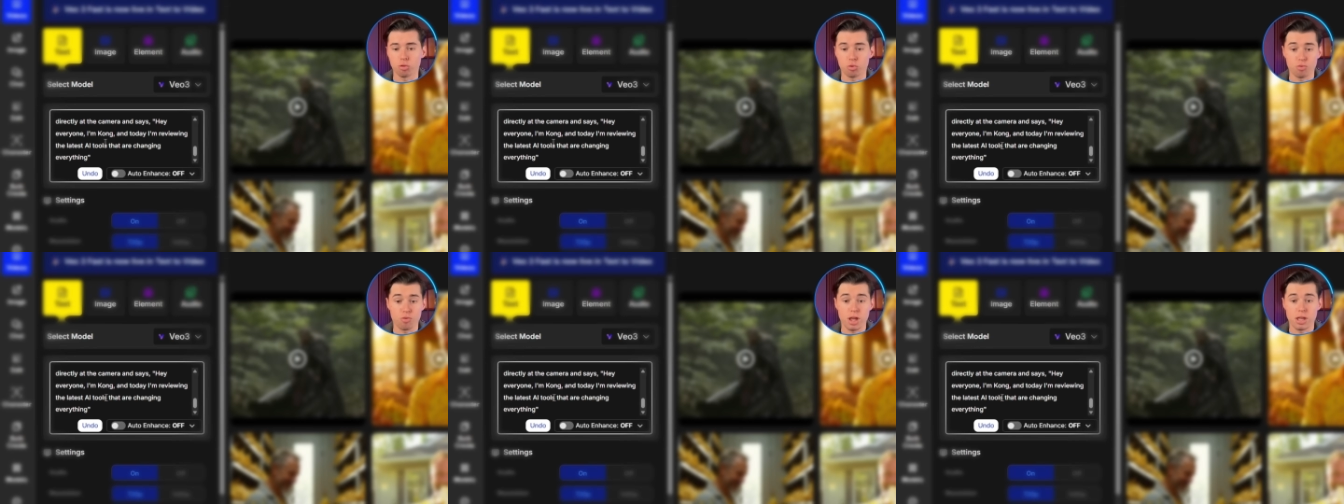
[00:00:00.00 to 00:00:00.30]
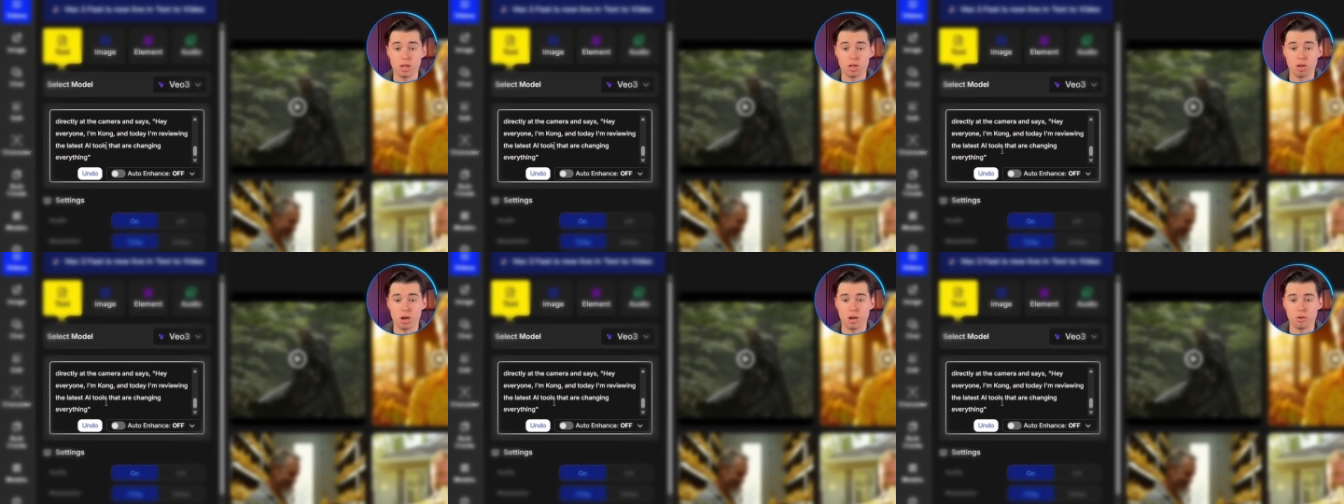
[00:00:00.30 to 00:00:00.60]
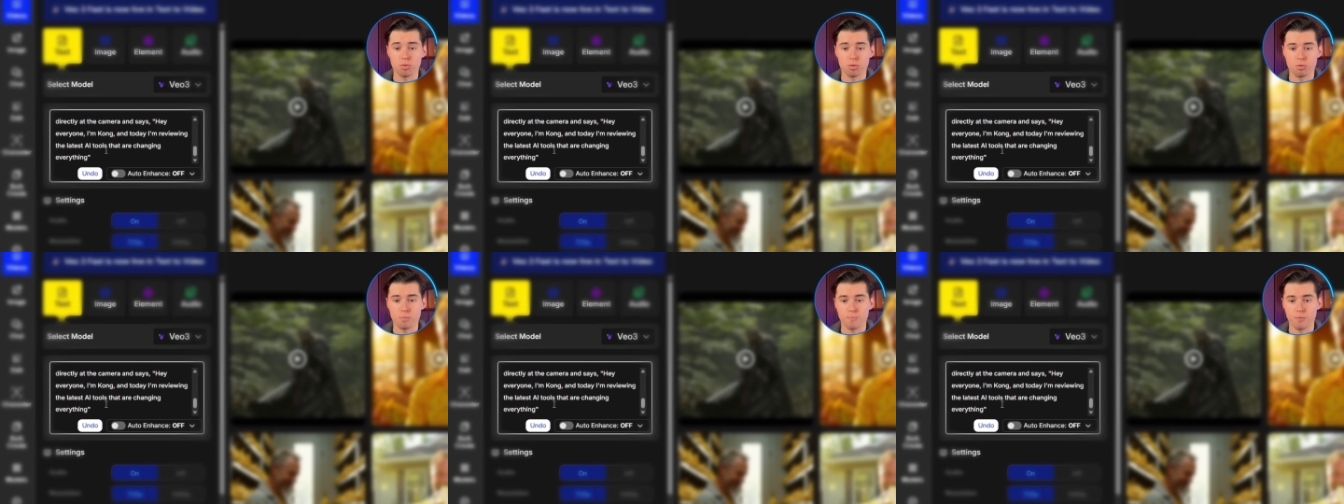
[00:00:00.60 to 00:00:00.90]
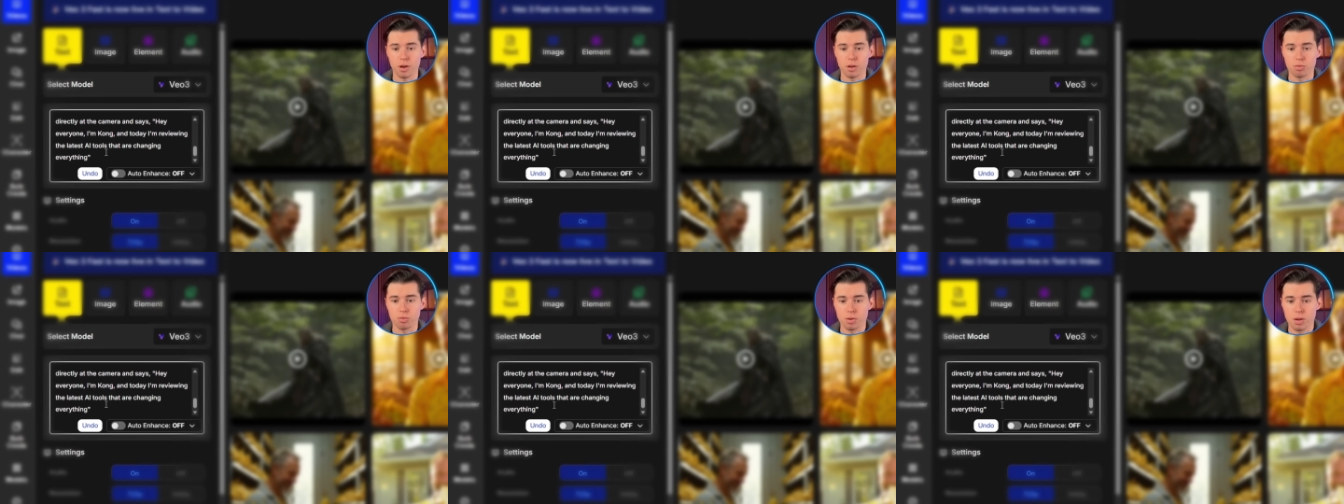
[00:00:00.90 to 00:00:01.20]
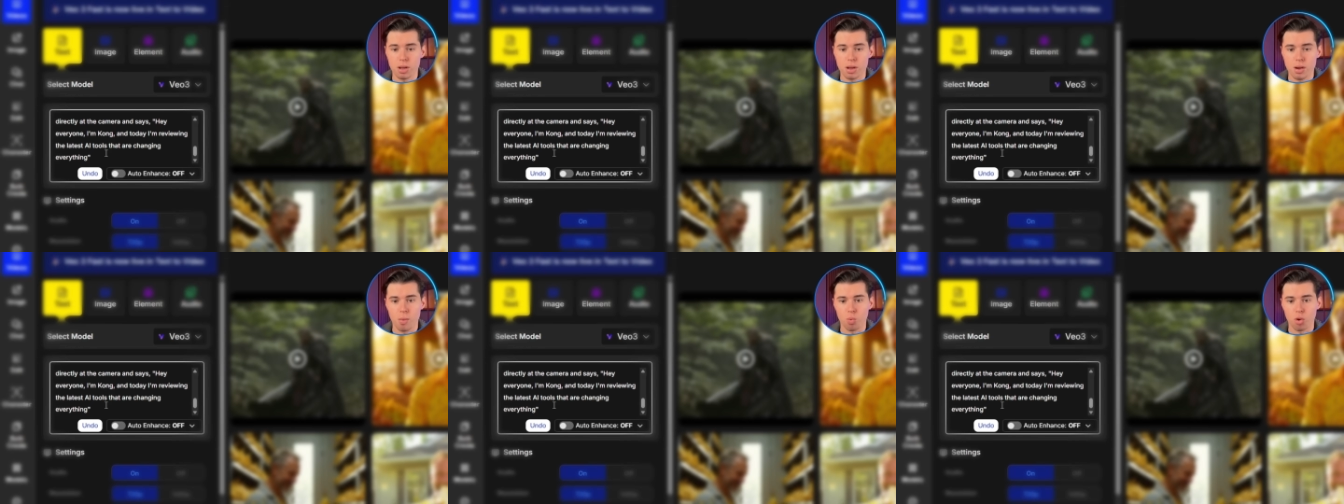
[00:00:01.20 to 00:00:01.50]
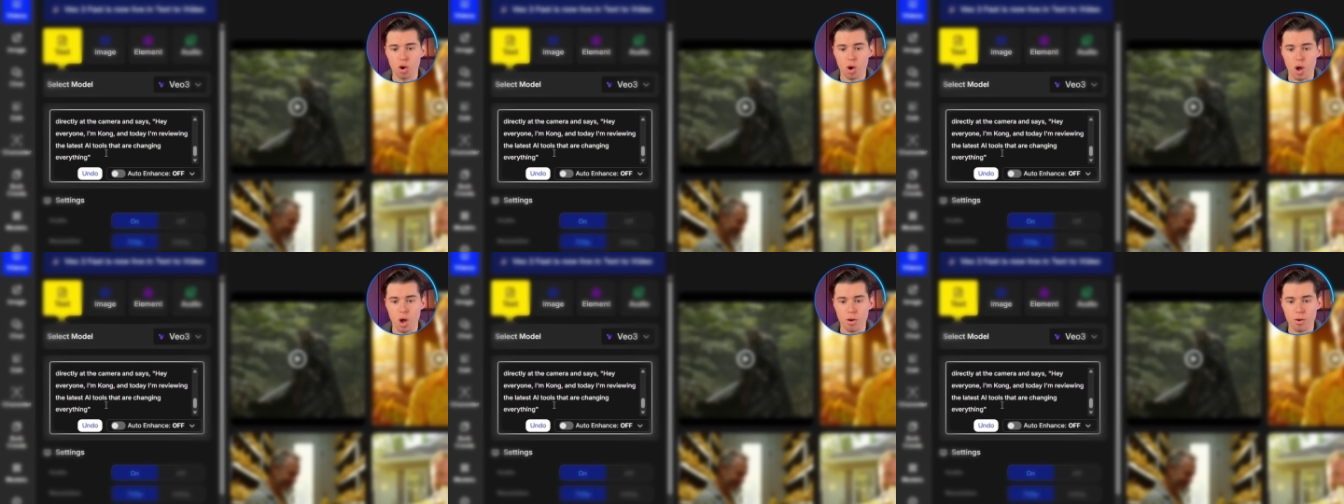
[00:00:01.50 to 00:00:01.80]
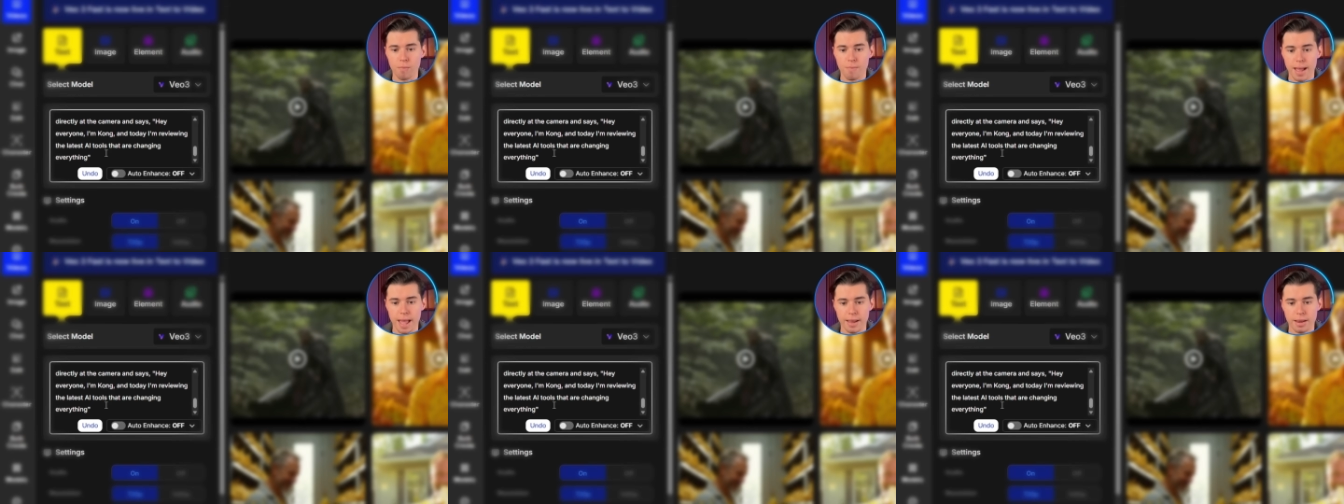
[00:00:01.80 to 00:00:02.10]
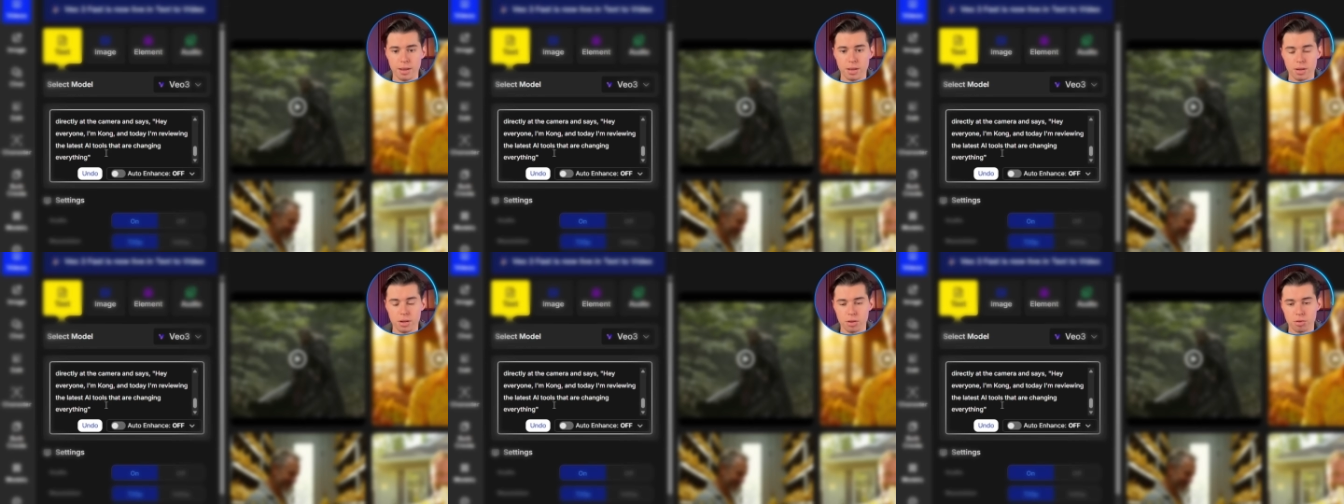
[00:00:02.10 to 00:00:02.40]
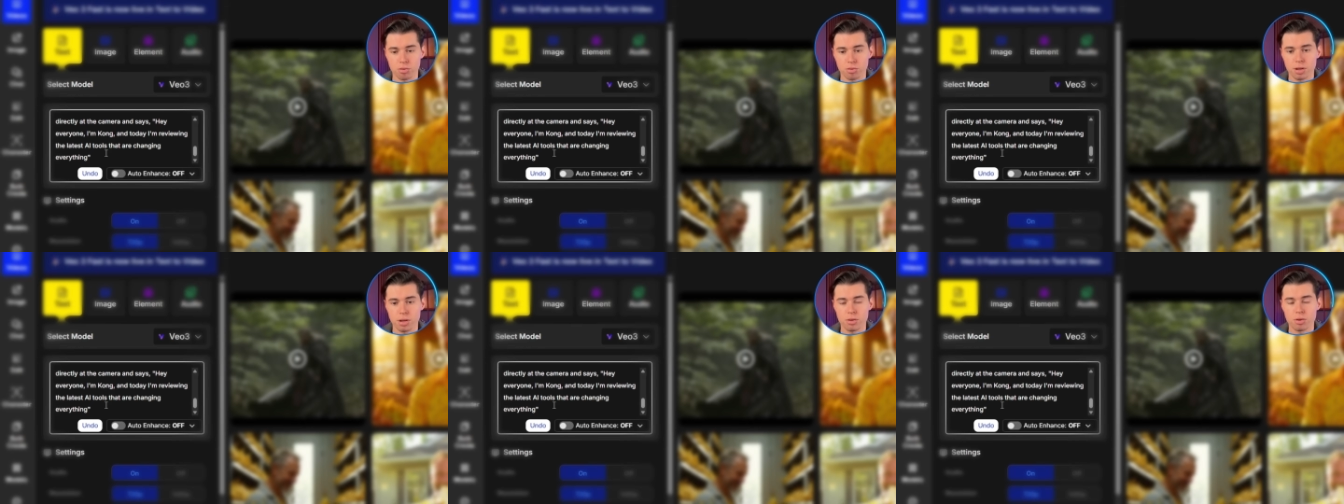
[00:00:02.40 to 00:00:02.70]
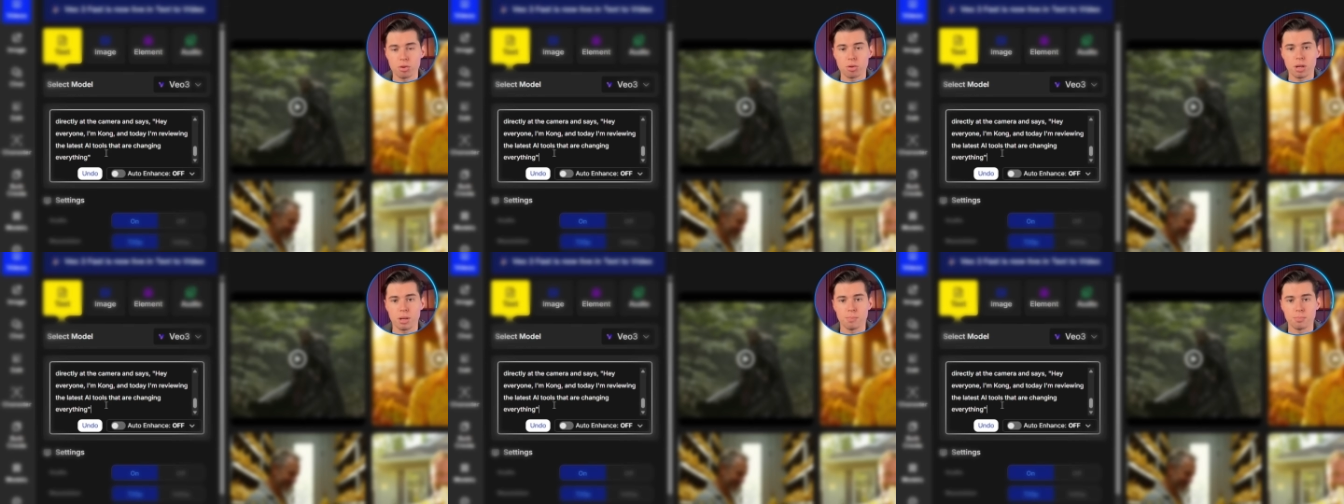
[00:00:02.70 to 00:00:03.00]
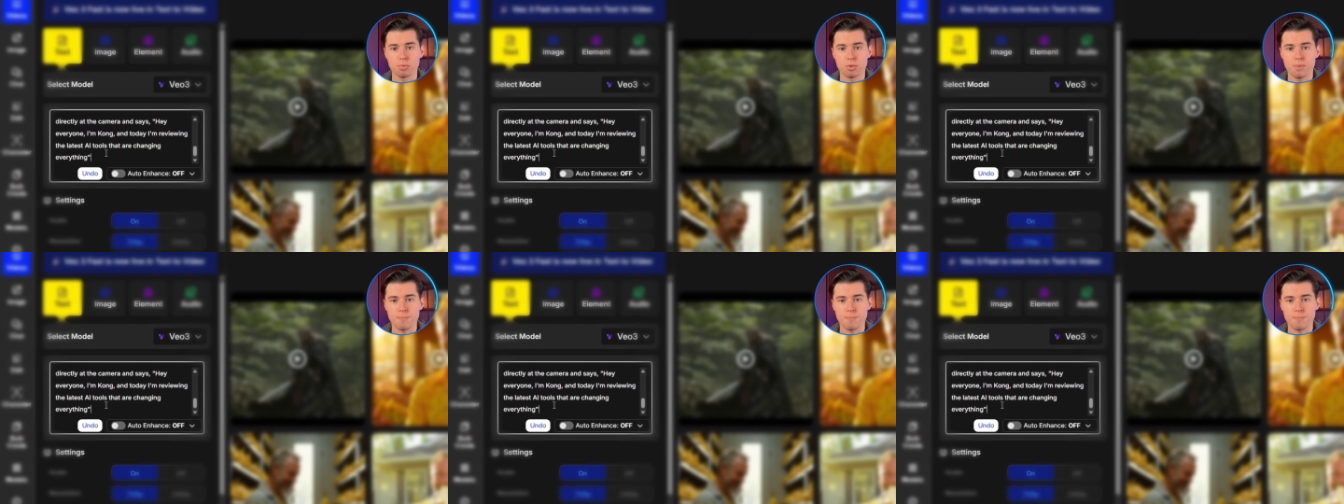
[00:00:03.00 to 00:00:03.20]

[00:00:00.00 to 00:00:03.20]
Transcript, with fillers: to recognize this phrasing and will automatically sync the lips